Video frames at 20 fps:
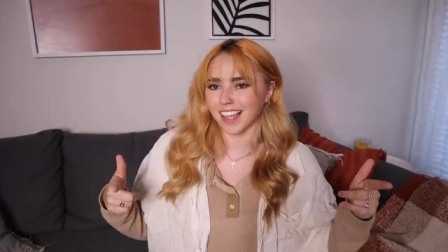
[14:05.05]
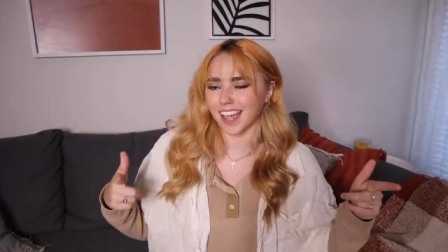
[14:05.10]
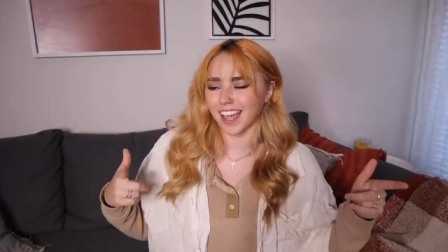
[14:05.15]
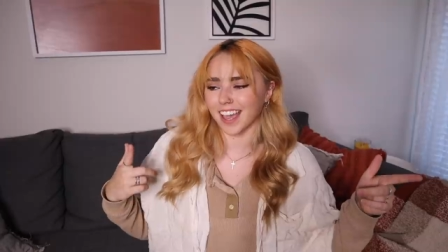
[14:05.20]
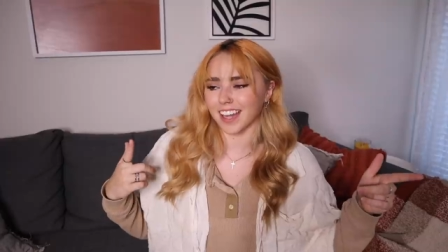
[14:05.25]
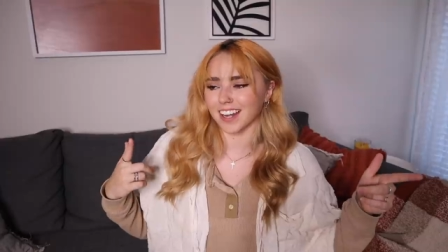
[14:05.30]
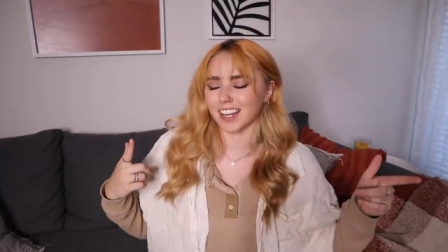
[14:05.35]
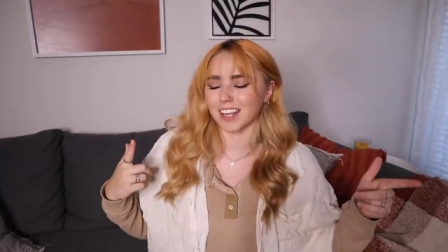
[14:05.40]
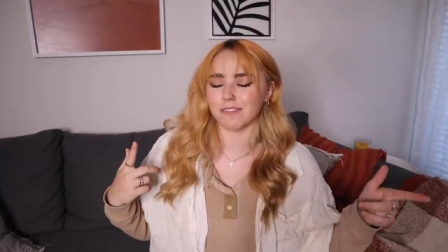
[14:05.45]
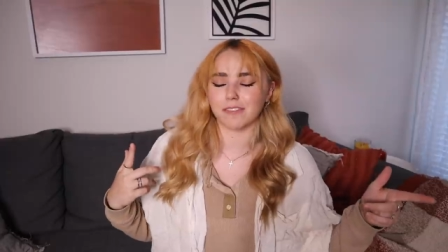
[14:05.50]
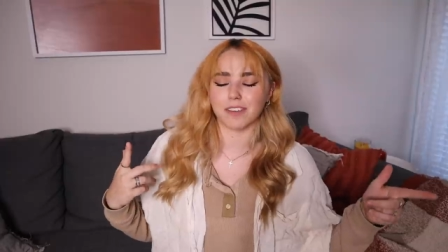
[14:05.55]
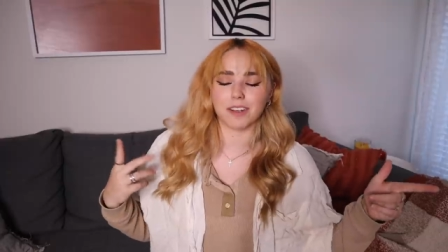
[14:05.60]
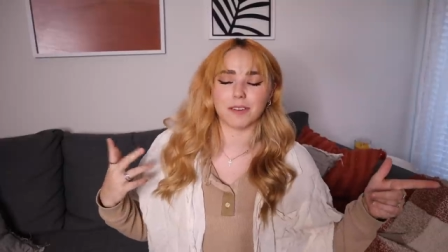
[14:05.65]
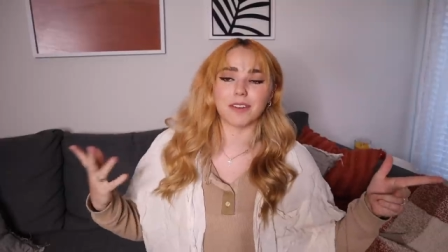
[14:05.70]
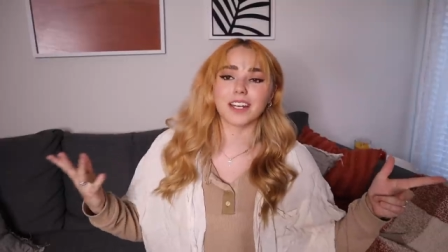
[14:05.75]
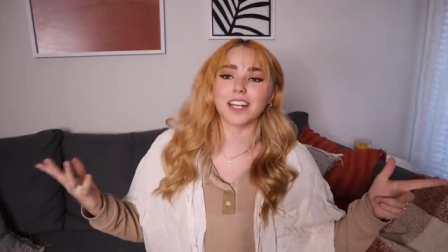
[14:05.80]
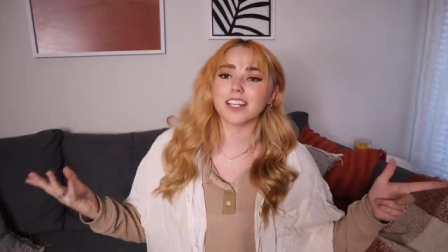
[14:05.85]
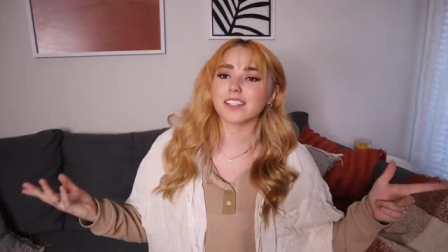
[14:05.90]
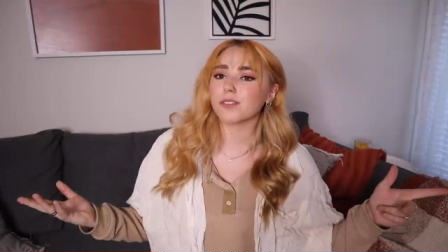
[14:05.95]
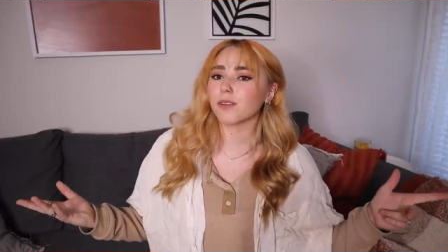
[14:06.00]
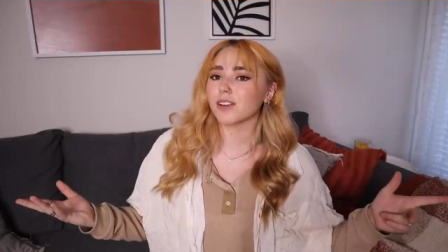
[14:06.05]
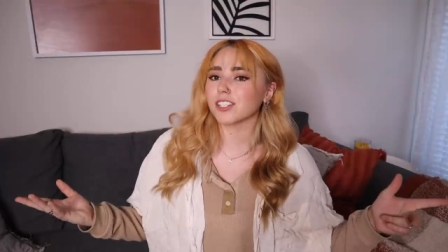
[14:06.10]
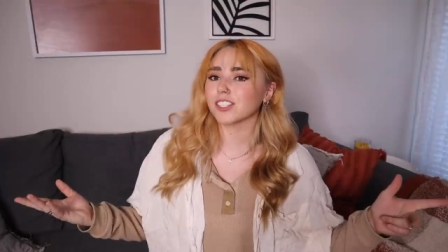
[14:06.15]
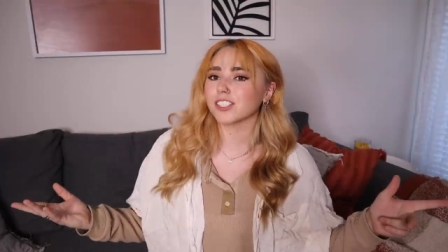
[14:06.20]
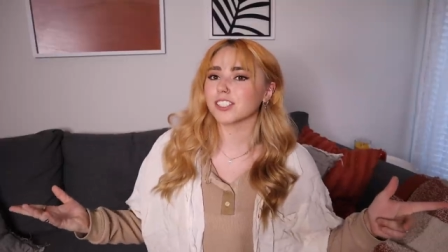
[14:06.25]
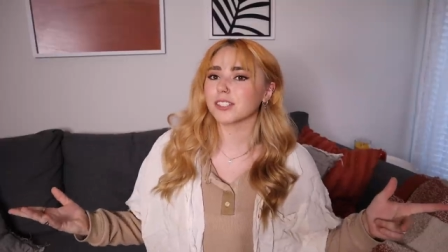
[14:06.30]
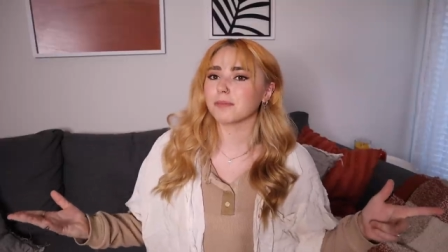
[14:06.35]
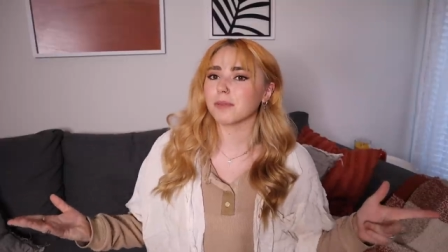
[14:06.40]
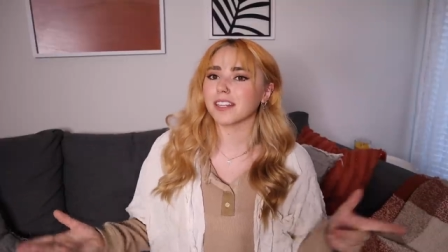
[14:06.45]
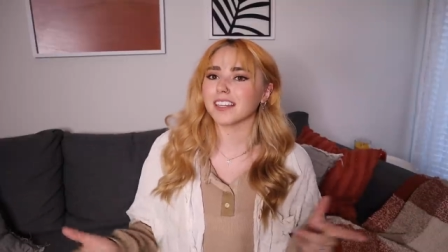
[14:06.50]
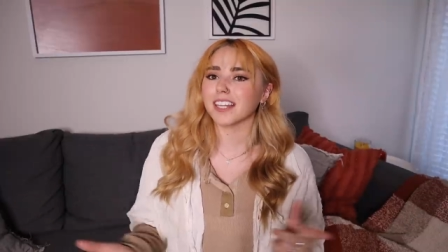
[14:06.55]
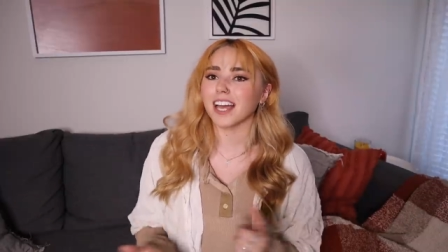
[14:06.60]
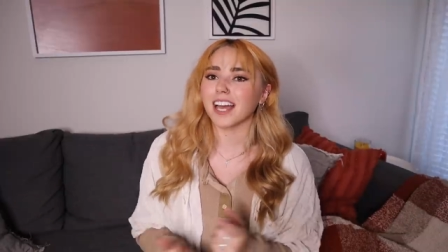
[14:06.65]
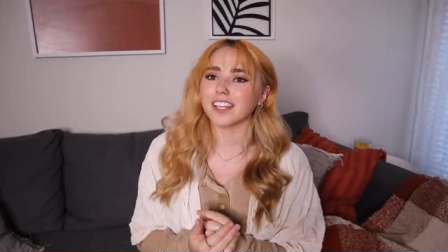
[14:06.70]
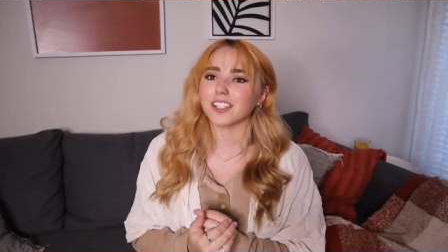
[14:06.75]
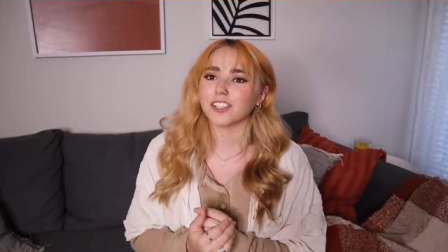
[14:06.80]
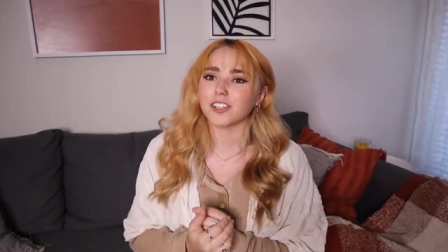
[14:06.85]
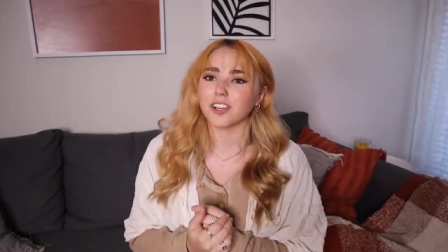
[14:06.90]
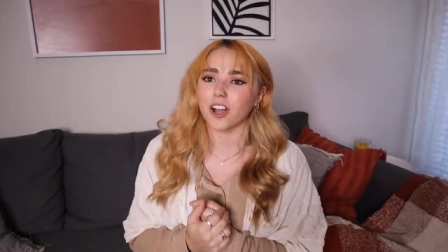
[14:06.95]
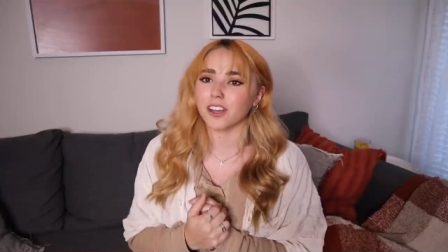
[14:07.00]
And if anyone has questions about
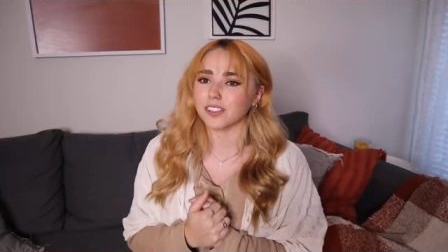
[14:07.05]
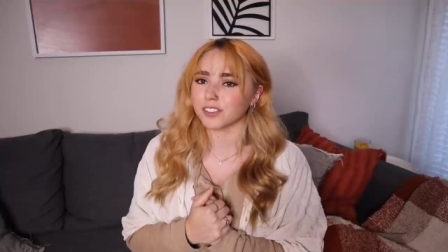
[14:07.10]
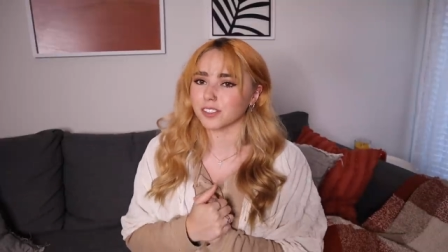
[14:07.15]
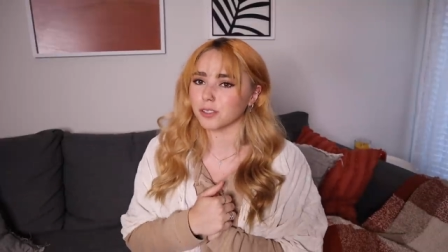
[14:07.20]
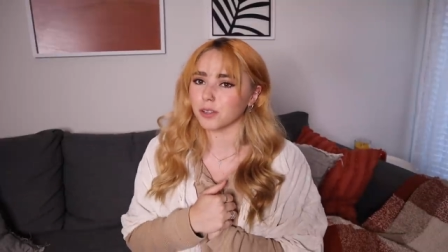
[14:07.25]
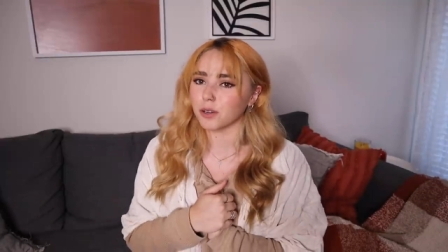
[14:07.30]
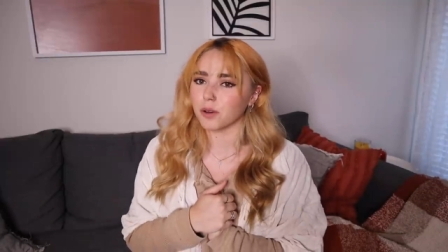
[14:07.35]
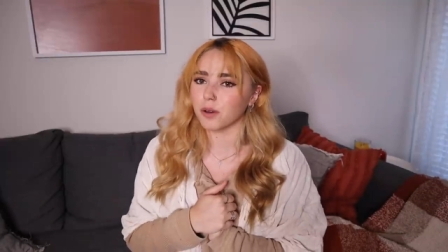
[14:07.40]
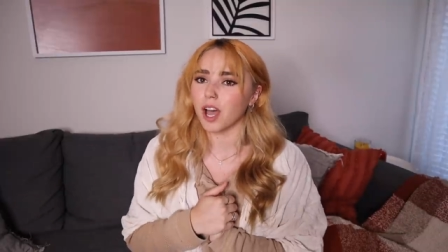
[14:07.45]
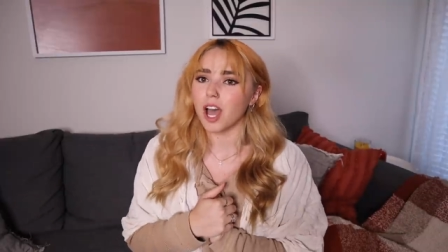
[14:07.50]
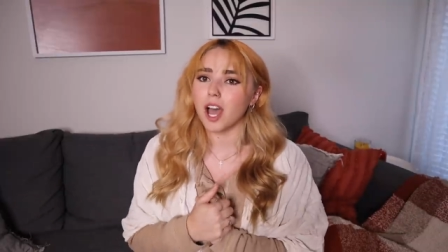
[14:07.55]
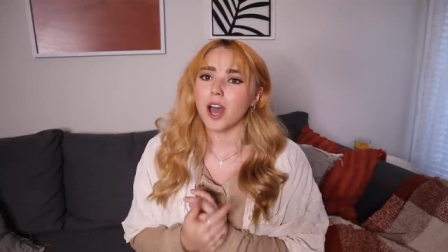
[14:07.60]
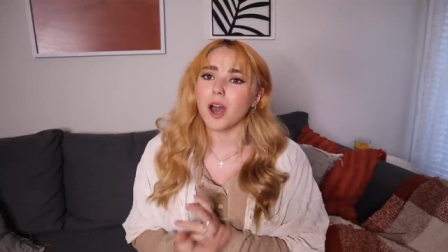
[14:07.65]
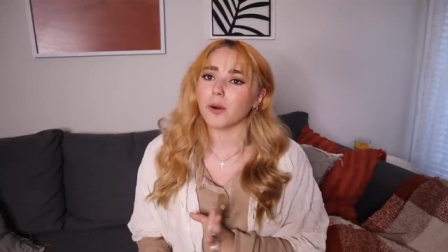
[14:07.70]
that, you're also